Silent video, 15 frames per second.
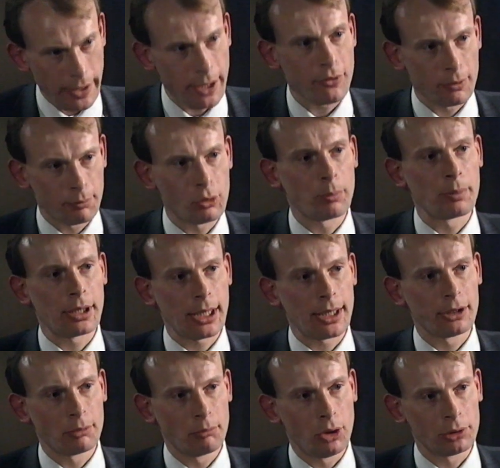without the
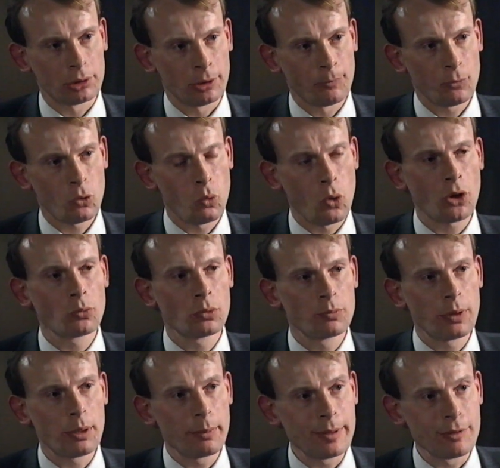propaganda model? What
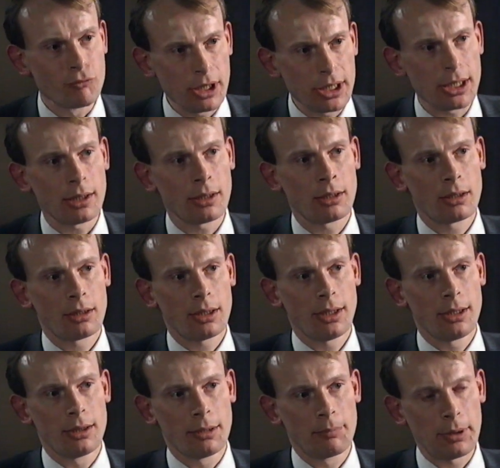would we be reading
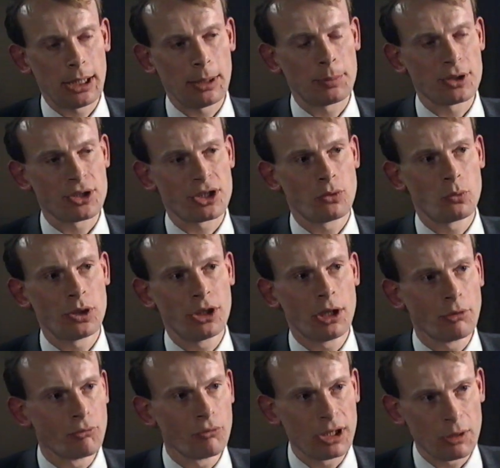in the papers that
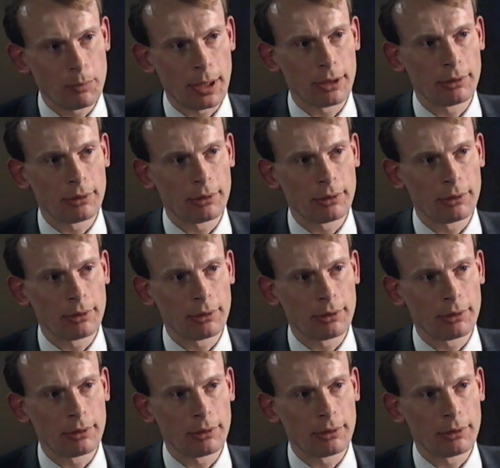we don't read